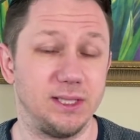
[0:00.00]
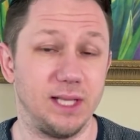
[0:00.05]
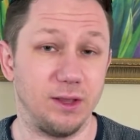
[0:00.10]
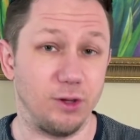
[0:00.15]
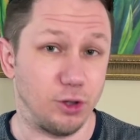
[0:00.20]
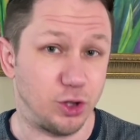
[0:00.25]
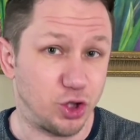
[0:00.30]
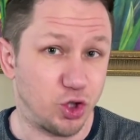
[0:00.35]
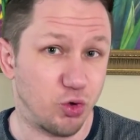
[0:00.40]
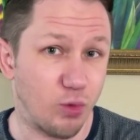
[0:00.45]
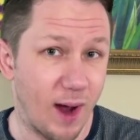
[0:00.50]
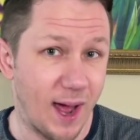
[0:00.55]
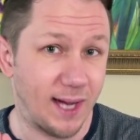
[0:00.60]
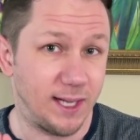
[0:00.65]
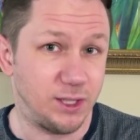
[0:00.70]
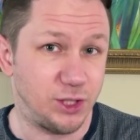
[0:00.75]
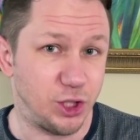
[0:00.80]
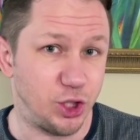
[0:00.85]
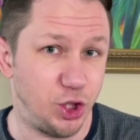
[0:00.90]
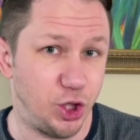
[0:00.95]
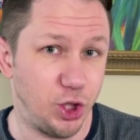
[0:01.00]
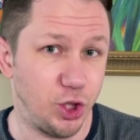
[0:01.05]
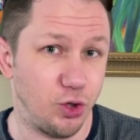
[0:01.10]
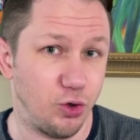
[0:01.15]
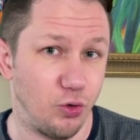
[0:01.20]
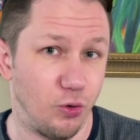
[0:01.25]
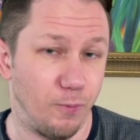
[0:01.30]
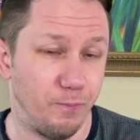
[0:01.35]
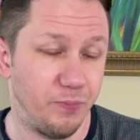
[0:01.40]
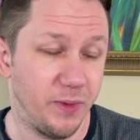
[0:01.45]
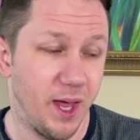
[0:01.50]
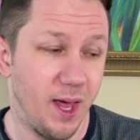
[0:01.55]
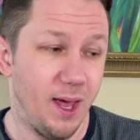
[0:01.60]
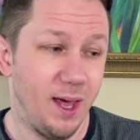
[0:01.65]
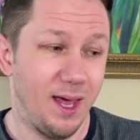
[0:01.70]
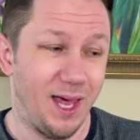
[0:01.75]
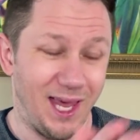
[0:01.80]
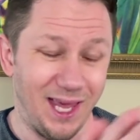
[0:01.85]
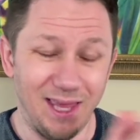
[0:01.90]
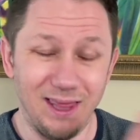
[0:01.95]
that they're trying to do
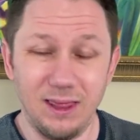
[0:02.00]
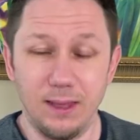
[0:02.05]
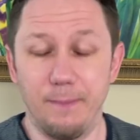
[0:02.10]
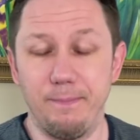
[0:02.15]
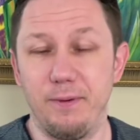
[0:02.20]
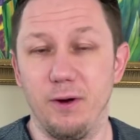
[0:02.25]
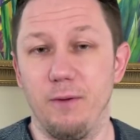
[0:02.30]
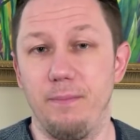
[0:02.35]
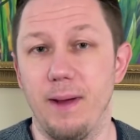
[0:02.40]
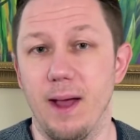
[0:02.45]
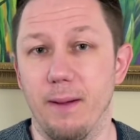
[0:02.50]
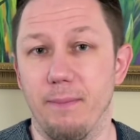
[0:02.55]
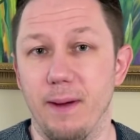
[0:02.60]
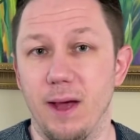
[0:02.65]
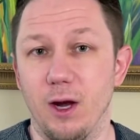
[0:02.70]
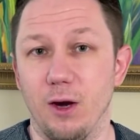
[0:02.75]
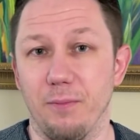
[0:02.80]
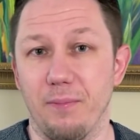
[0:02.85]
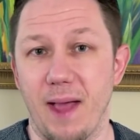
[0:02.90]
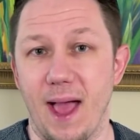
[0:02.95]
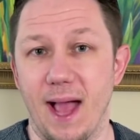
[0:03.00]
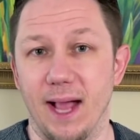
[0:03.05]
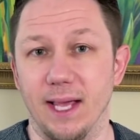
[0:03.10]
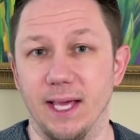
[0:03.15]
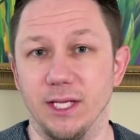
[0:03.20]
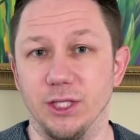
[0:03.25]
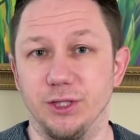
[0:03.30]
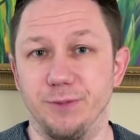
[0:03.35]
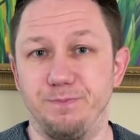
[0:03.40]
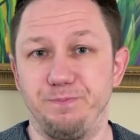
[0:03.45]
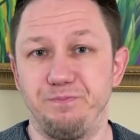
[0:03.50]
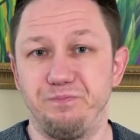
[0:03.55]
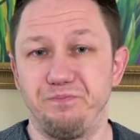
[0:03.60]
in the Build Back Better package